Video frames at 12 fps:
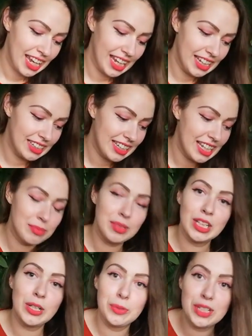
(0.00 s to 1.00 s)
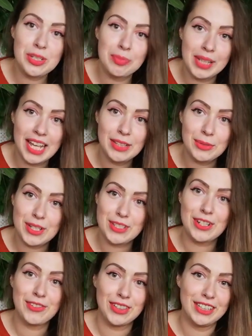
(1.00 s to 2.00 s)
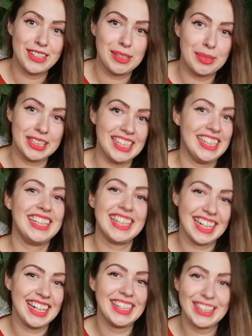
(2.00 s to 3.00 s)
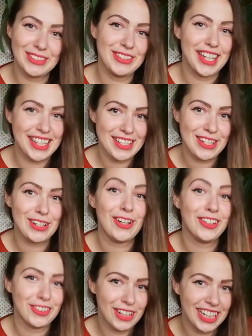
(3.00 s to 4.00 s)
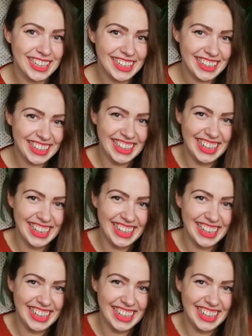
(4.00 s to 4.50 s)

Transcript: And let me know which plant was your favorite, but I think I know the answer already.